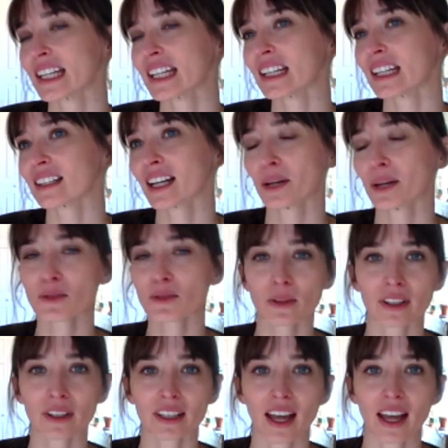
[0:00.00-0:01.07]
it comes
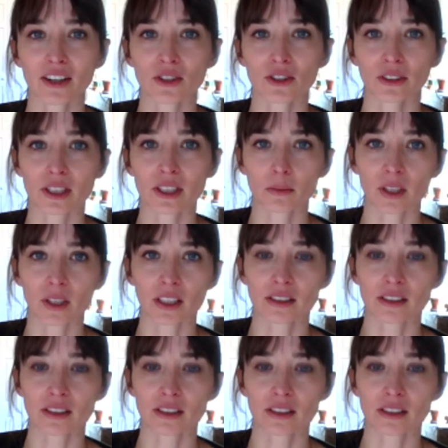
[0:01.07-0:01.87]
really naturally to me